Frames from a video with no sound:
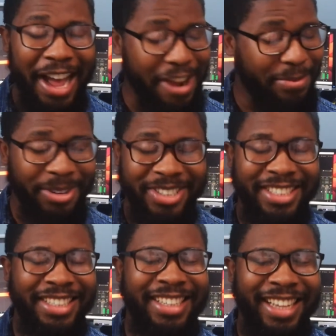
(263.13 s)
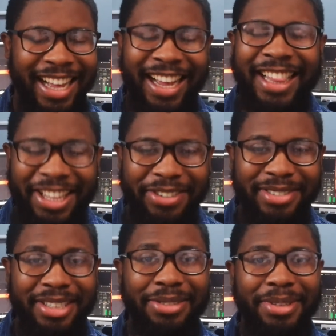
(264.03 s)
personally, I love
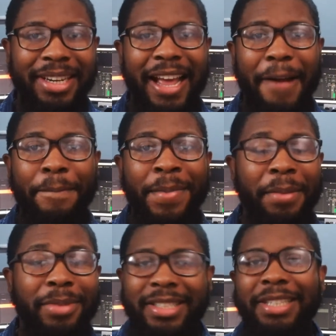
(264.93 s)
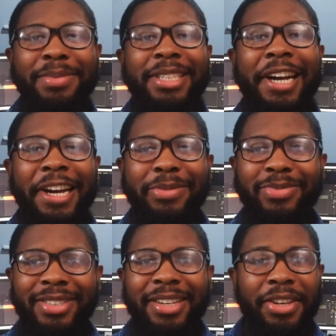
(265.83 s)
doing that. But
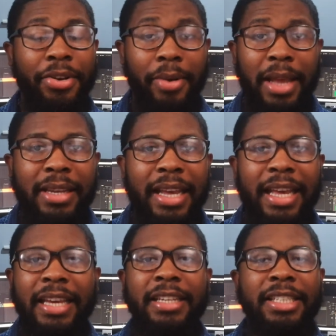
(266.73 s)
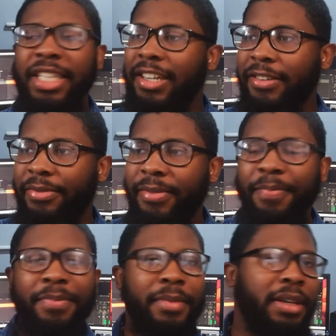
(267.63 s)
sometimes, in the age of
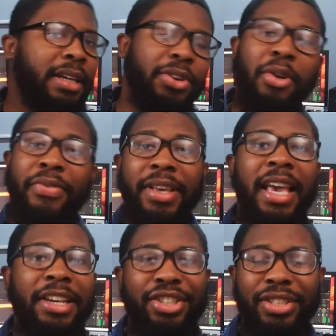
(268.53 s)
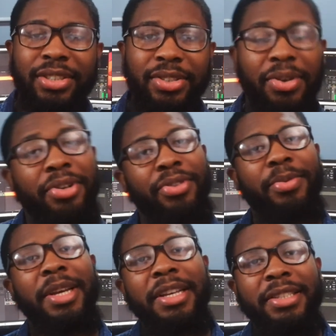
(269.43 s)
notifications on your
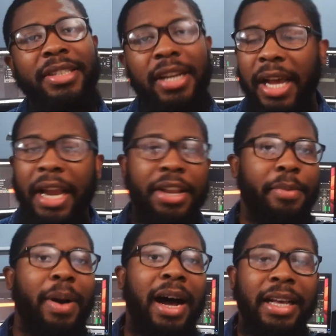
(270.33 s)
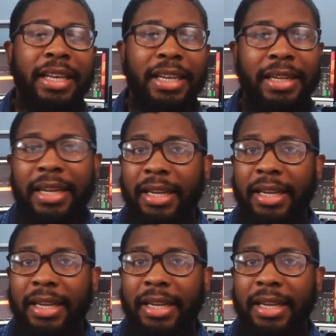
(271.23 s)
wrist and in your pocket,